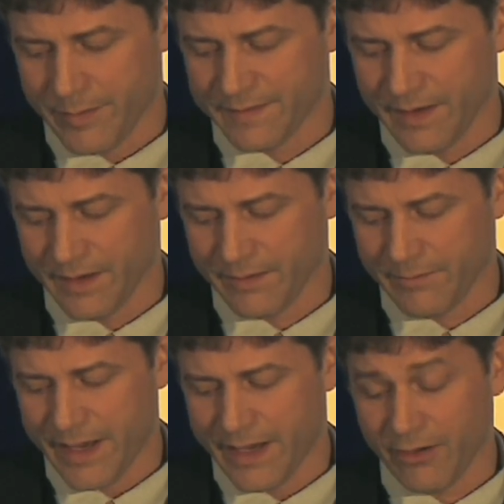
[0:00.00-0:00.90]
be
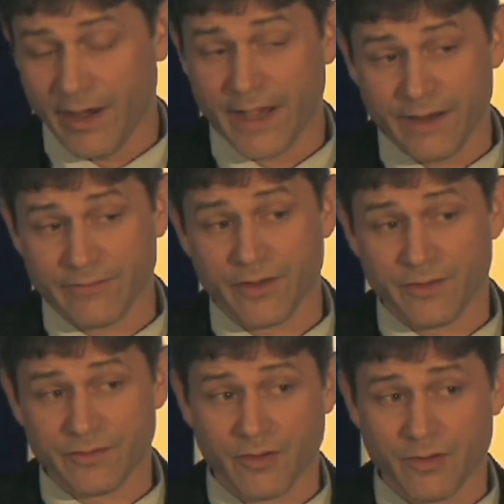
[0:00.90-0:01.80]
seeing many or any of
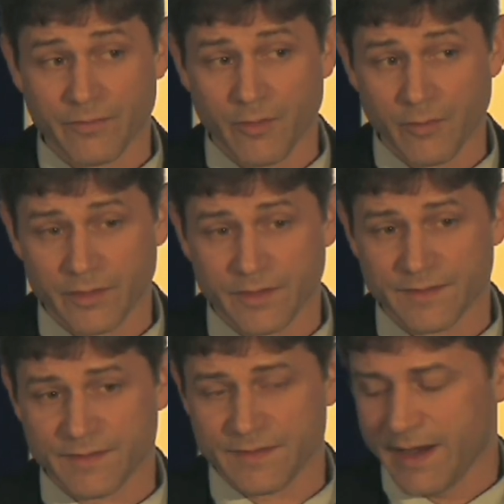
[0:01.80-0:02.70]
those going forward because
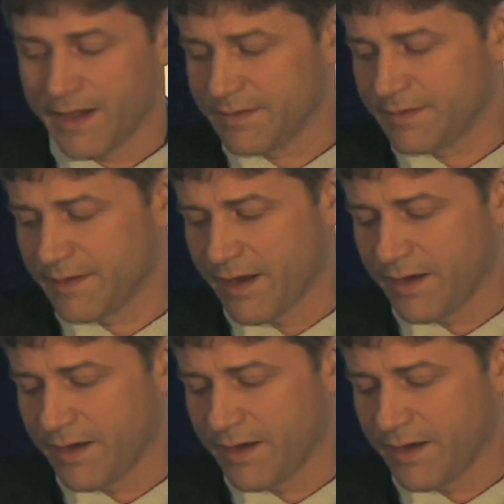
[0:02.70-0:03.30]
the state has